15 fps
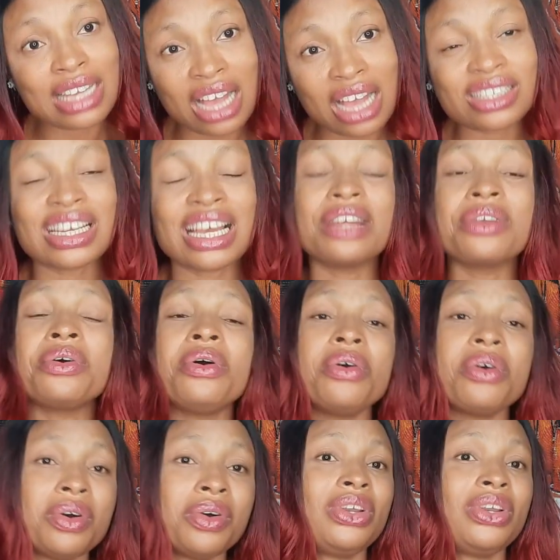Yeah, she had, go
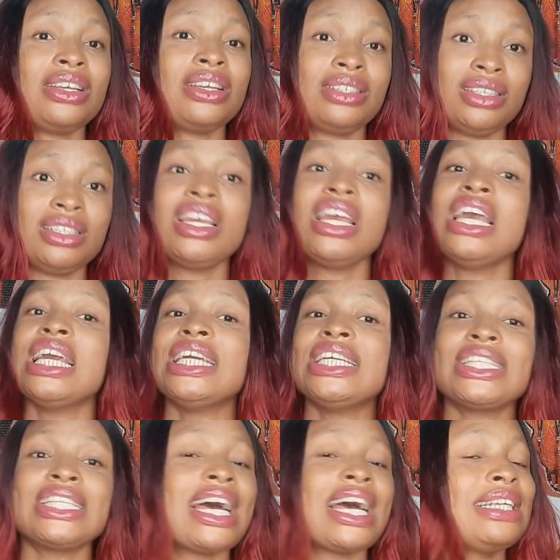google and see,
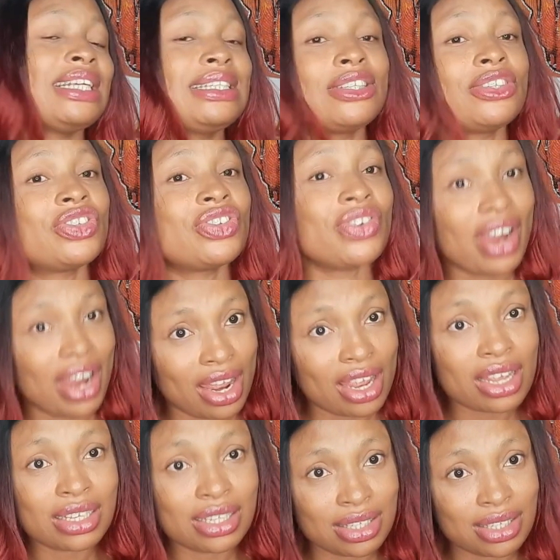she had
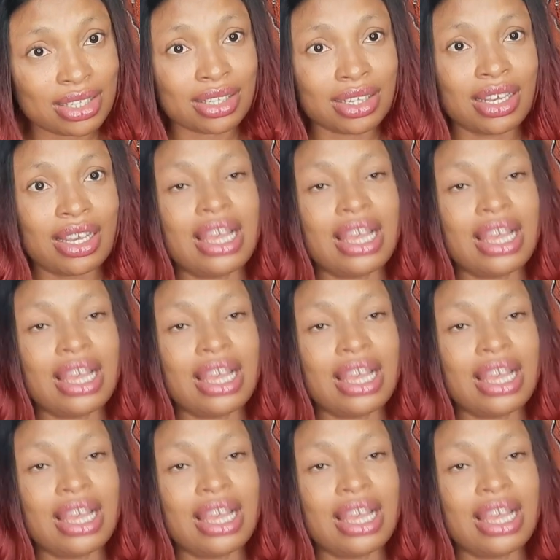strikes.